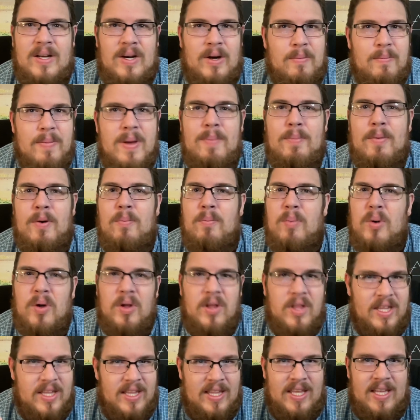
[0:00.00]

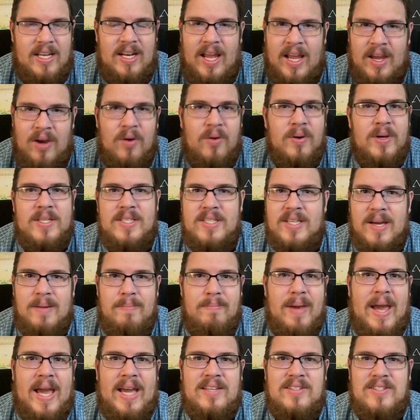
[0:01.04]
memorable and that I always come
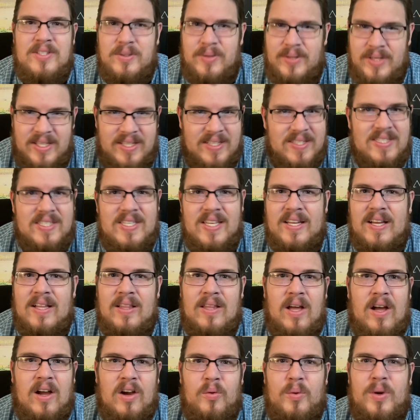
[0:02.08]
back to and can sing
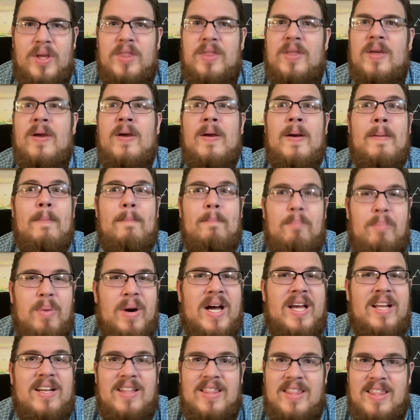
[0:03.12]
along with.
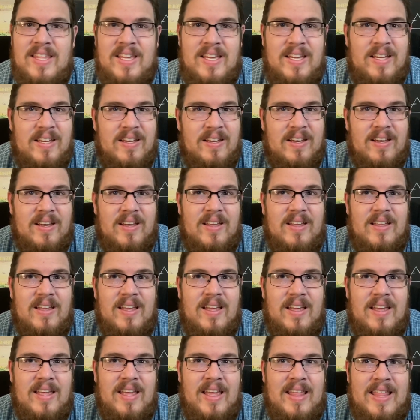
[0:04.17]
But they
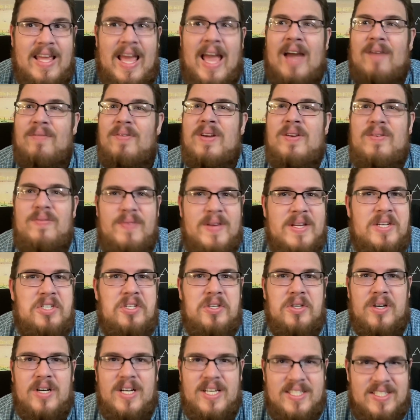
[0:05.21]
have an
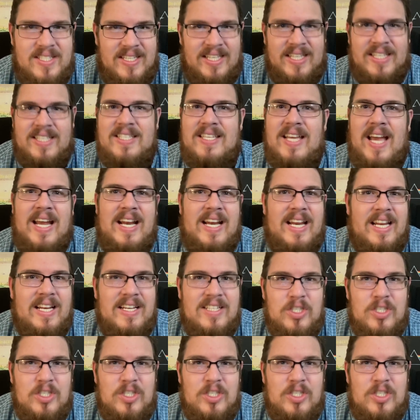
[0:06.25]
adventurous, exciting